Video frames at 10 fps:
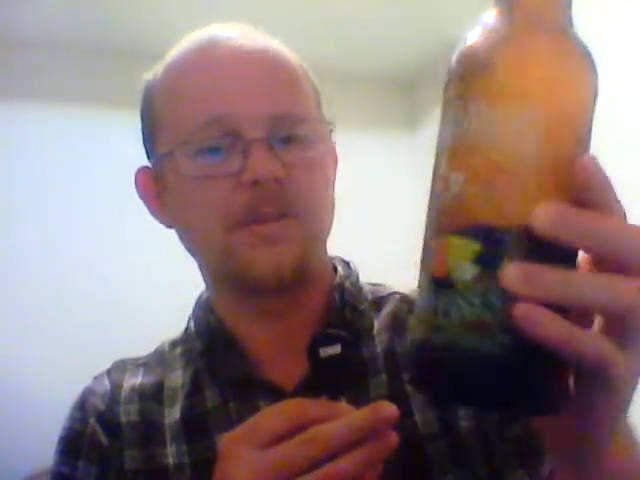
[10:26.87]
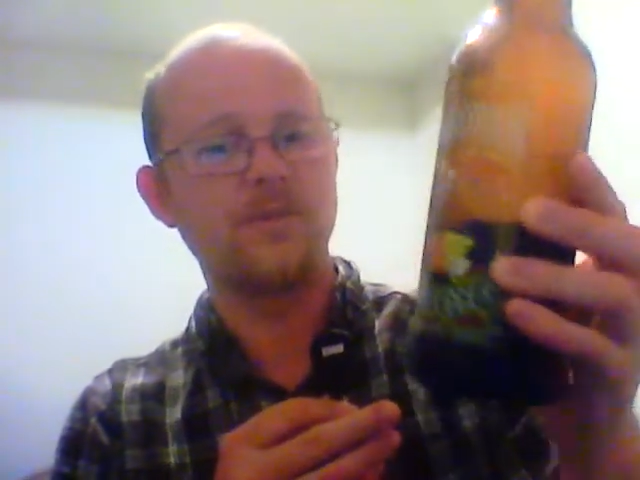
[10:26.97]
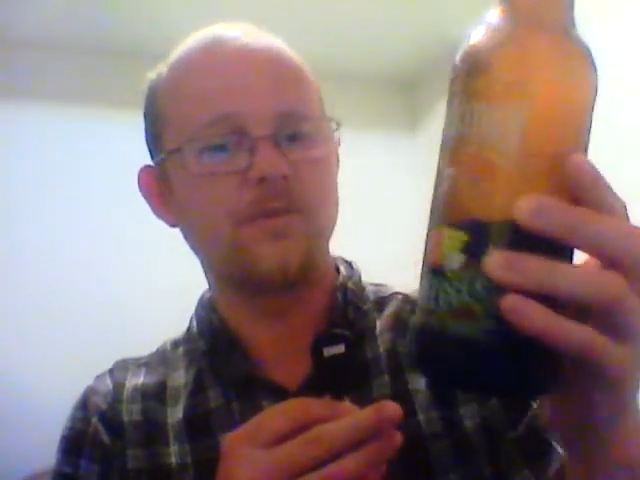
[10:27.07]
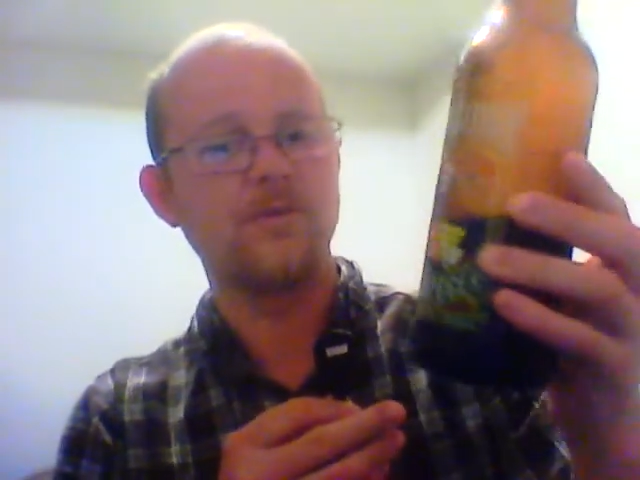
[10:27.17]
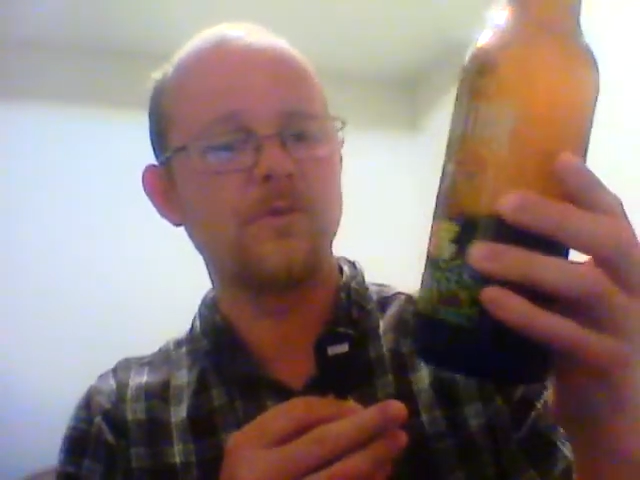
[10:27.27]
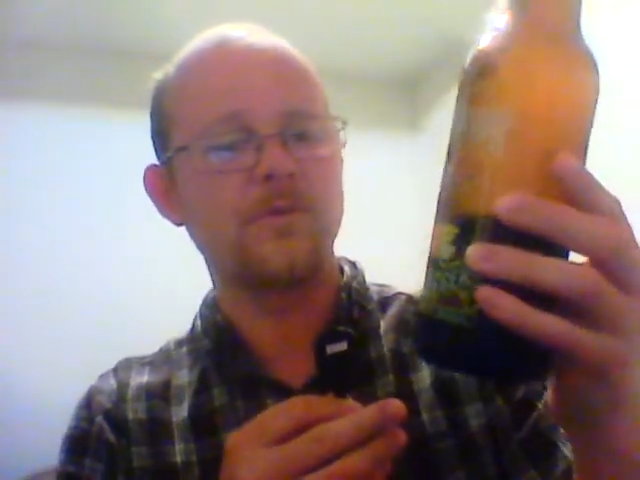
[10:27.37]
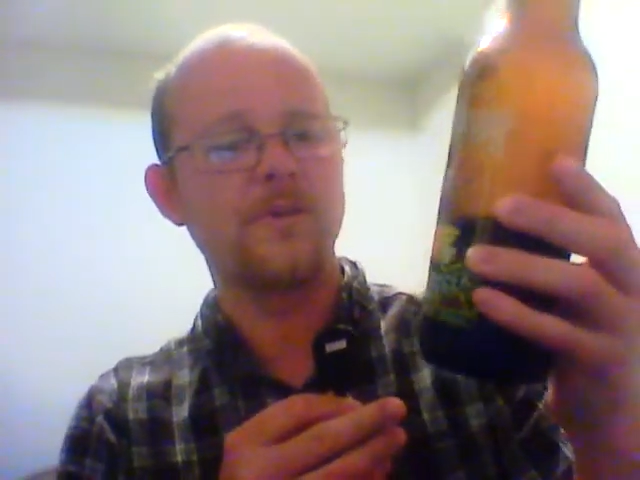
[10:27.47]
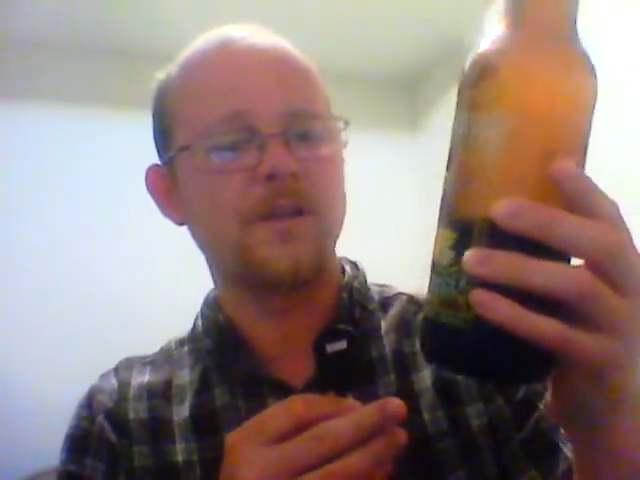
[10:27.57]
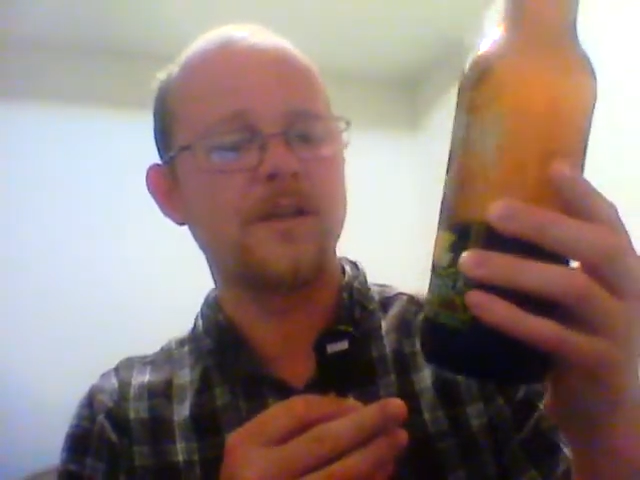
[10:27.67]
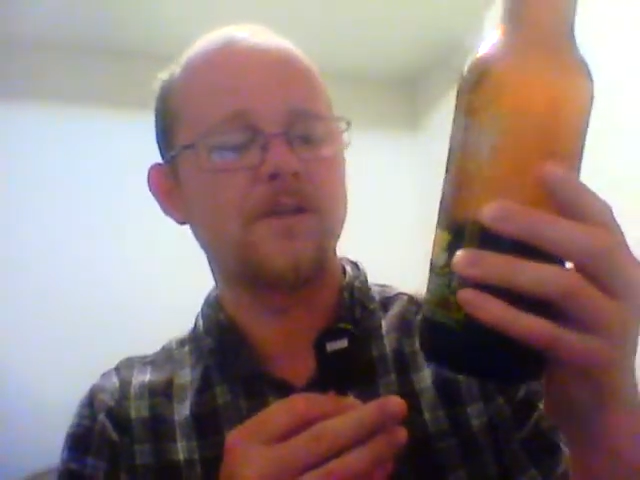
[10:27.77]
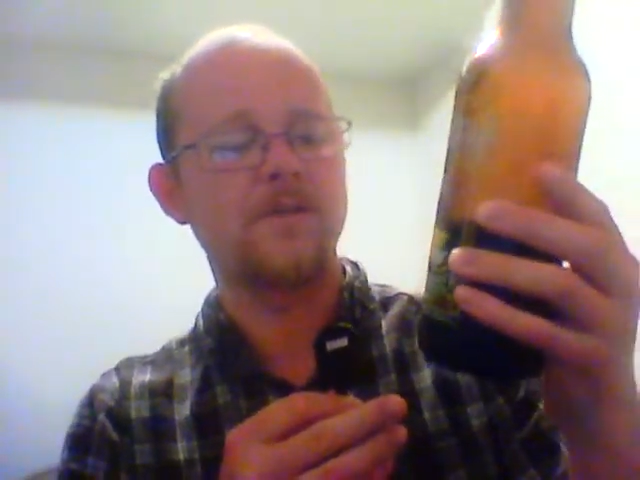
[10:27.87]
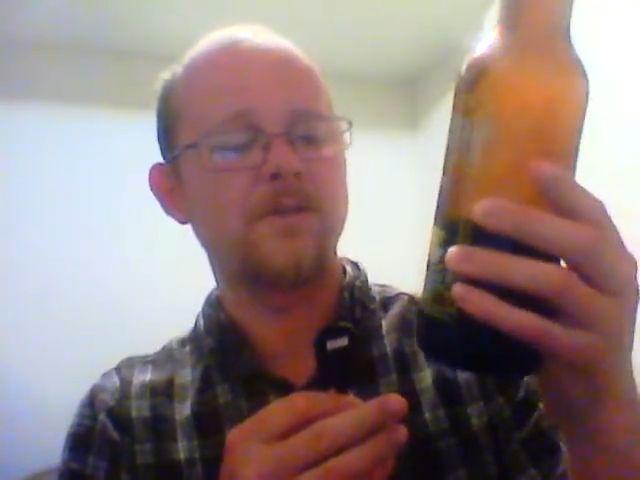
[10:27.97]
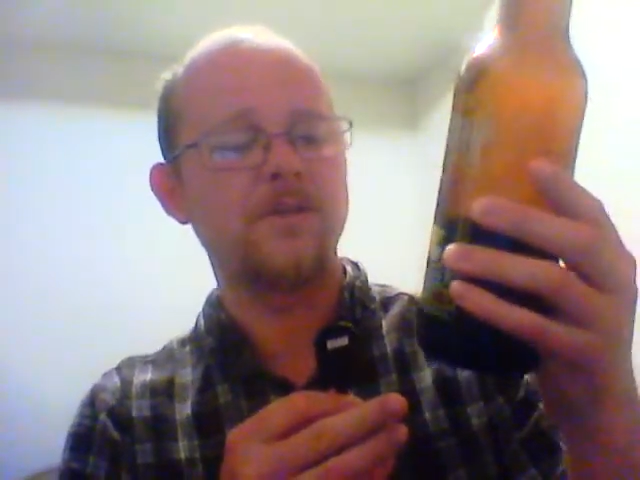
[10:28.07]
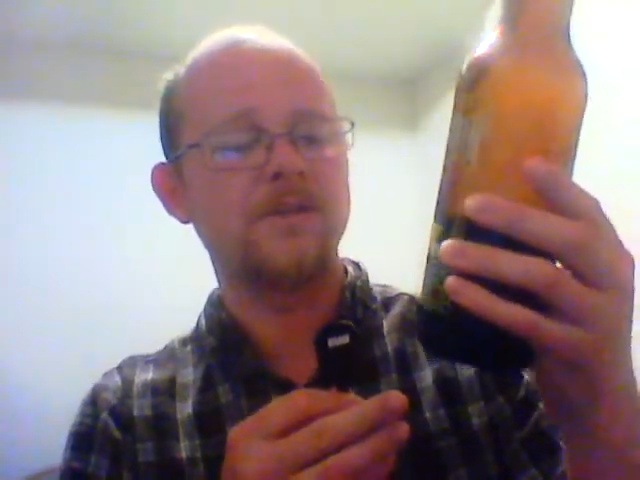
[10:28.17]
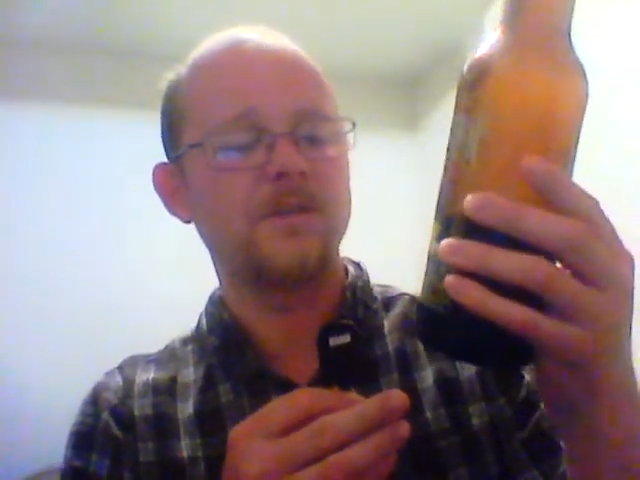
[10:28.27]
cool, and it had a
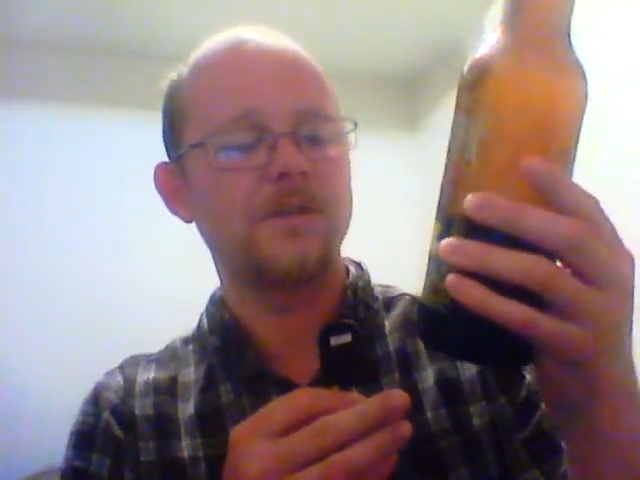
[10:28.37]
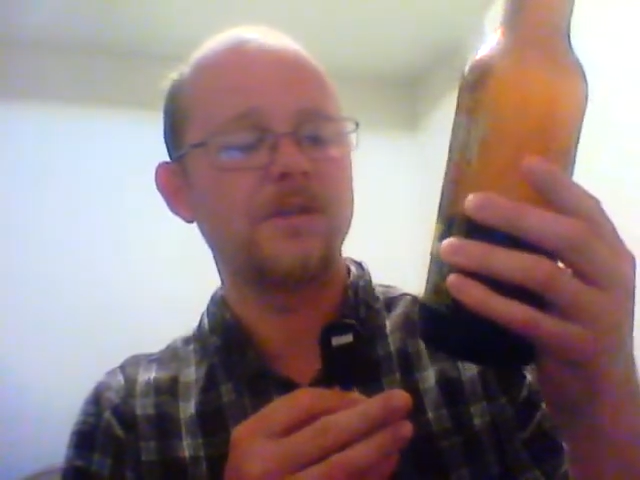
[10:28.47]
really